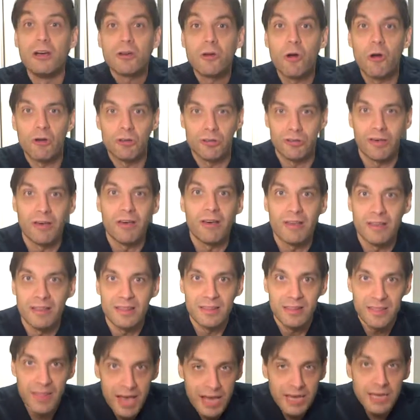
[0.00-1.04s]
called
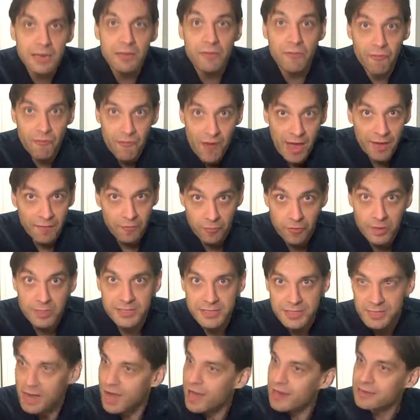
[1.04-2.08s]

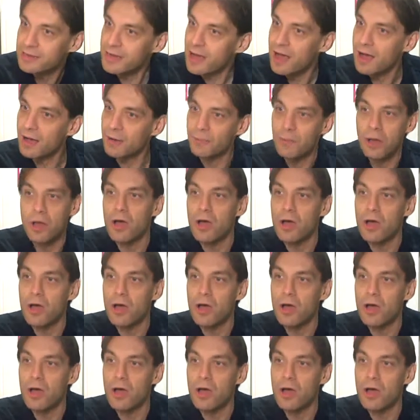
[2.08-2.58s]
litefavorites.com.